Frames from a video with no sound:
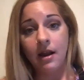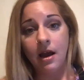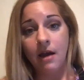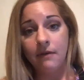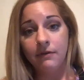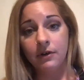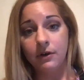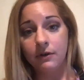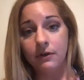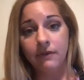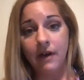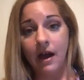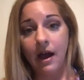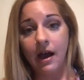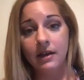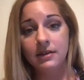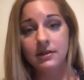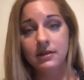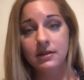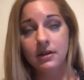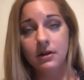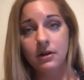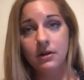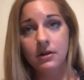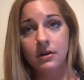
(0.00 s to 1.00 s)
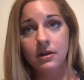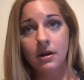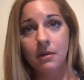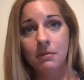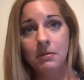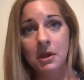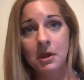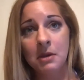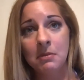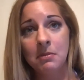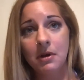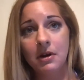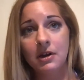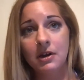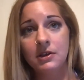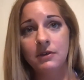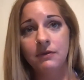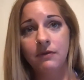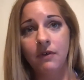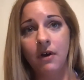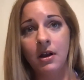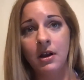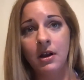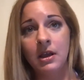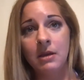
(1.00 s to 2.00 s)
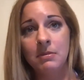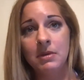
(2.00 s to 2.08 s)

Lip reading: after fasted or something. But it's funny